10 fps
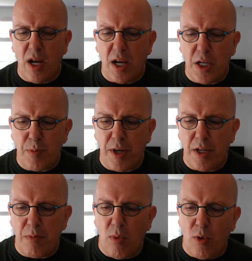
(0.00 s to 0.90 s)
I
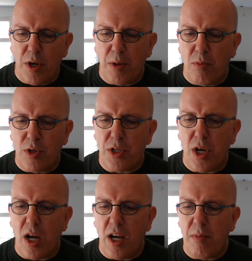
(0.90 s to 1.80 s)
spend more and more
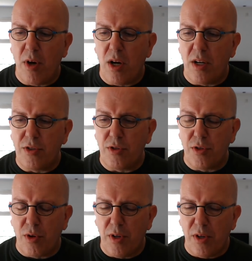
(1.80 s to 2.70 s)
time on
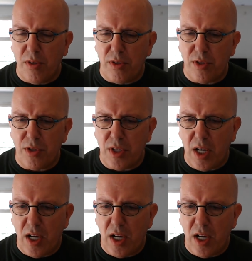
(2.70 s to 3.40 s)
tutorials,